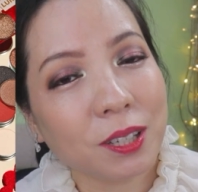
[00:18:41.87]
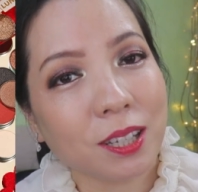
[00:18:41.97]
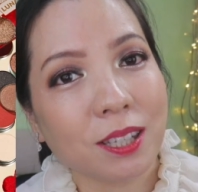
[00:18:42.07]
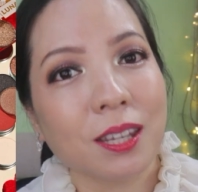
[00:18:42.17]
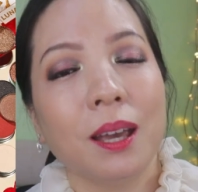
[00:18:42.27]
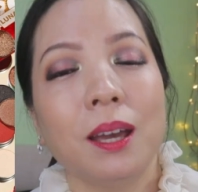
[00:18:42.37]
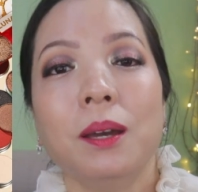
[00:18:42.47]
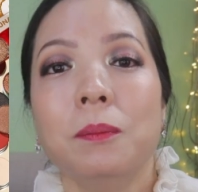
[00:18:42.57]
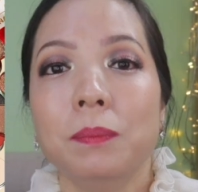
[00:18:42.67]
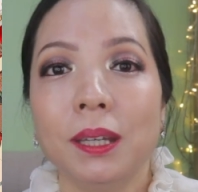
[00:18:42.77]
is
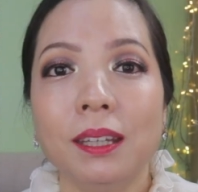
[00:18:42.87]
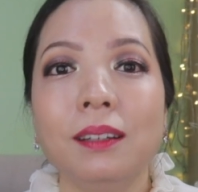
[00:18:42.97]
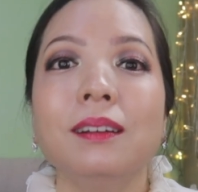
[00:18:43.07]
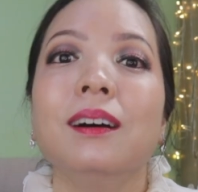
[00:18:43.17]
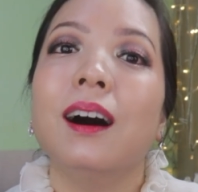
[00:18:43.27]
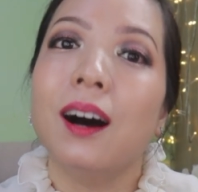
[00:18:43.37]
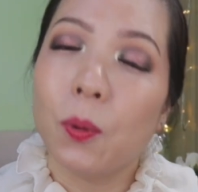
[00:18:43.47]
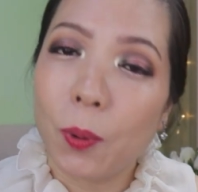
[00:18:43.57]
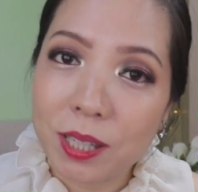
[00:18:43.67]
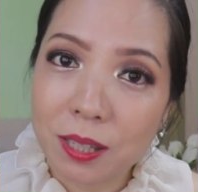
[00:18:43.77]
being a
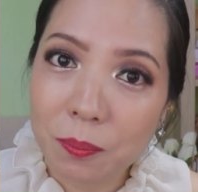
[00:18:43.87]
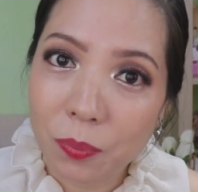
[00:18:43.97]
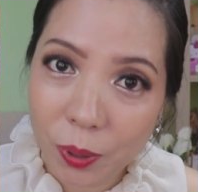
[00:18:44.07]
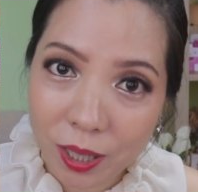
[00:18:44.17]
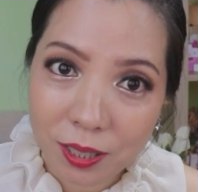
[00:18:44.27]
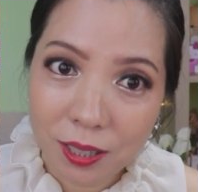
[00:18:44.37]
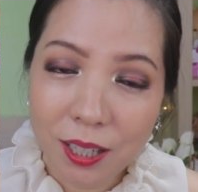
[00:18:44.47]
Western brand,